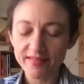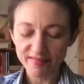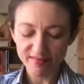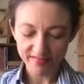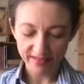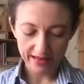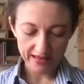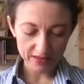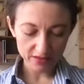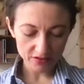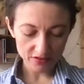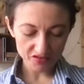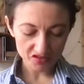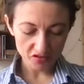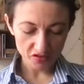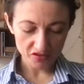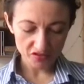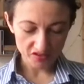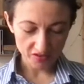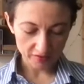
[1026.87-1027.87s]
doubts
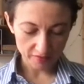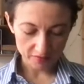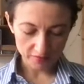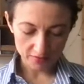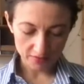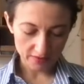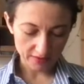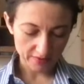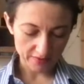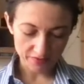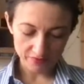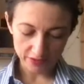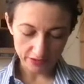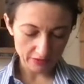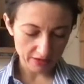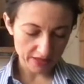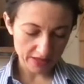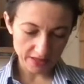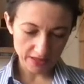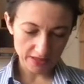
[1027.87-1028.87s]
because I'm
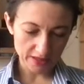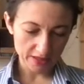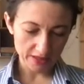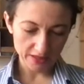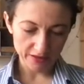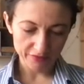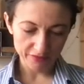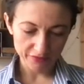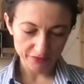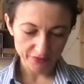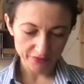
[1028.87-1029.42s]
very in love